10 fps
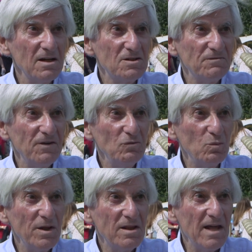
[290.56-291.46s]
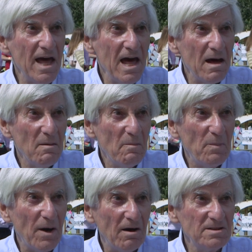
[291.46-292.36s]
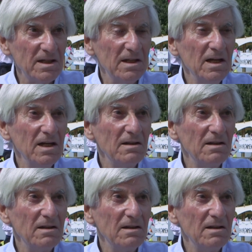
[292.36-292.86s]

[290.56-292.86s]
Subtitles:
to vote with their party,